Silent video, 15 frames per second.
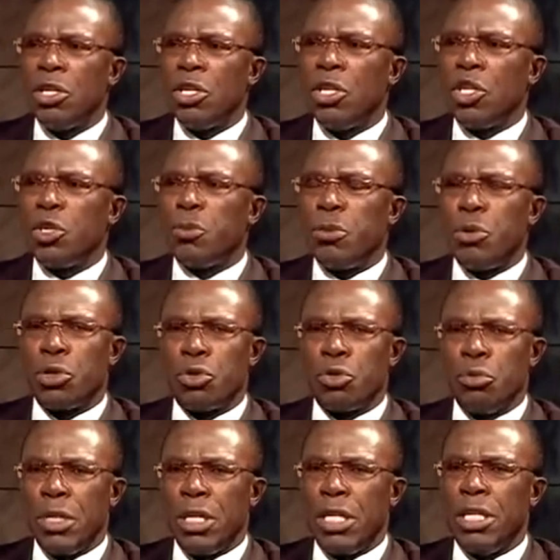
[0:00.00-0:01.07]
He spoke to
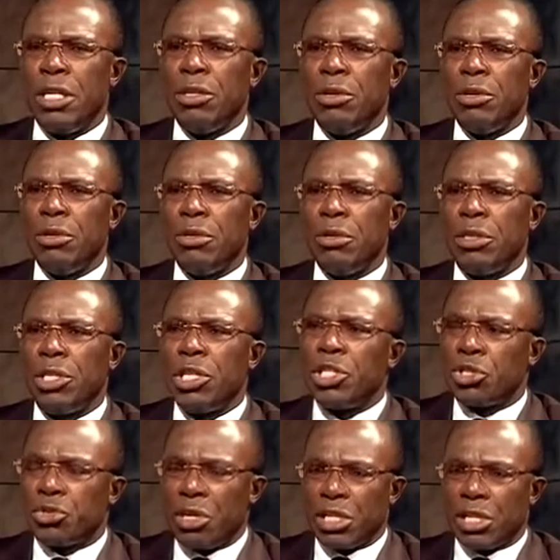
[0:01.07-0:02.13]
me, you know,
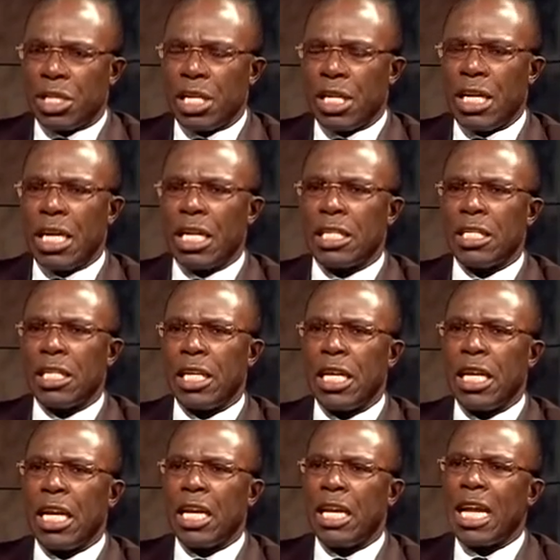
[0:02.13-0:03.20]
distressfully that
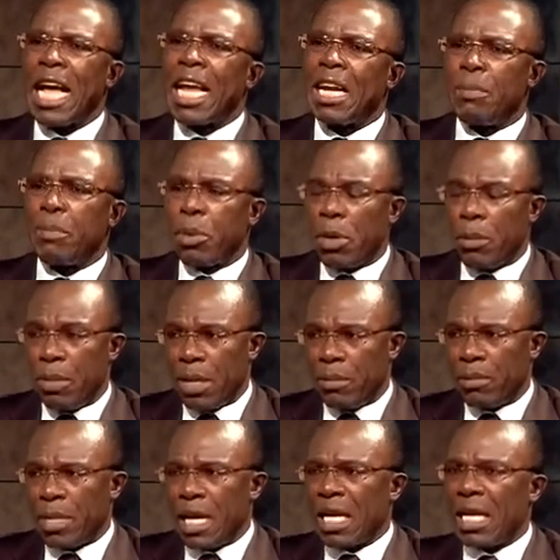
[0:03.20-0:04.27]
he had a problem
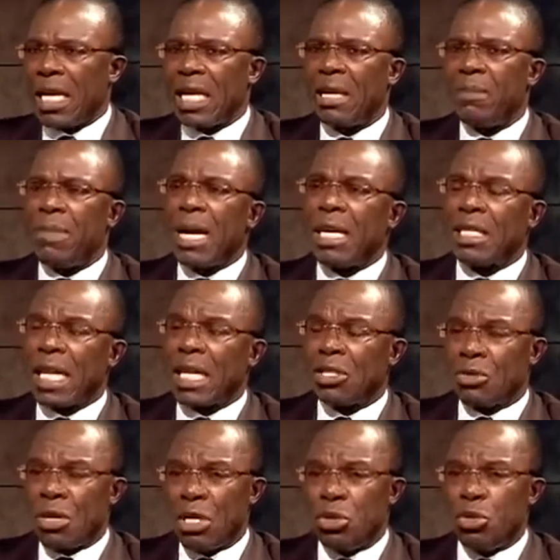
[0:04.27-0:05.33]
and that the banks are
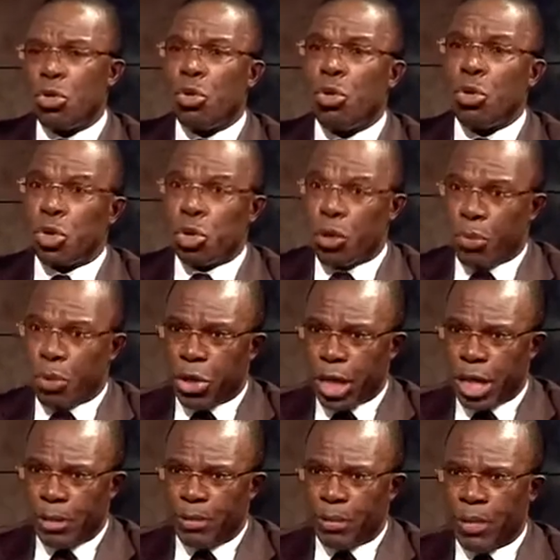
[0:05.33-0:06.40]
trying to close up on
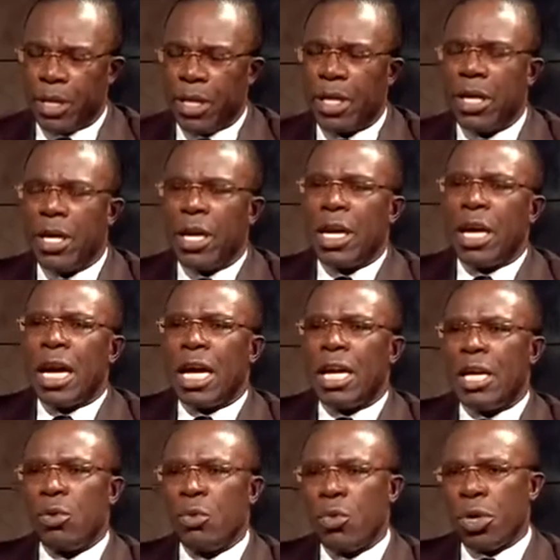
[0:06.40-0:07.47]
him, and
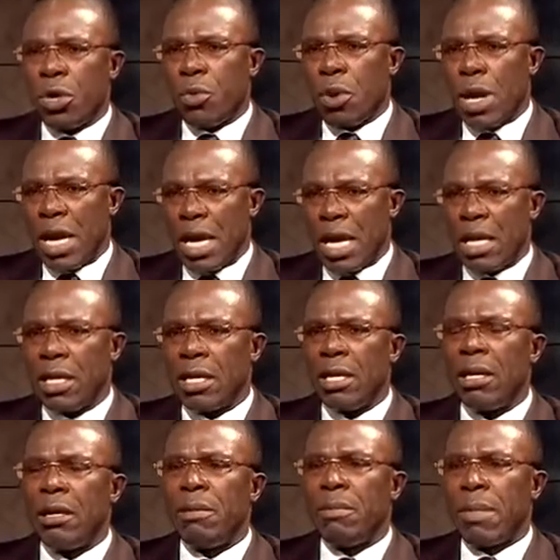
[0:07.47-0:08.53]
he will require
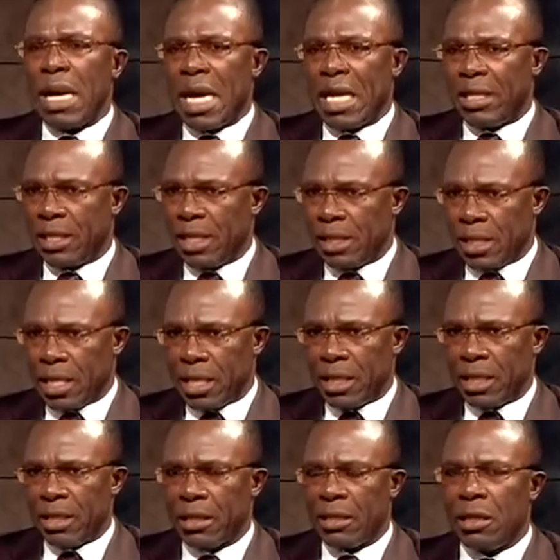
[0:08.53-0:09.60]
my assistance.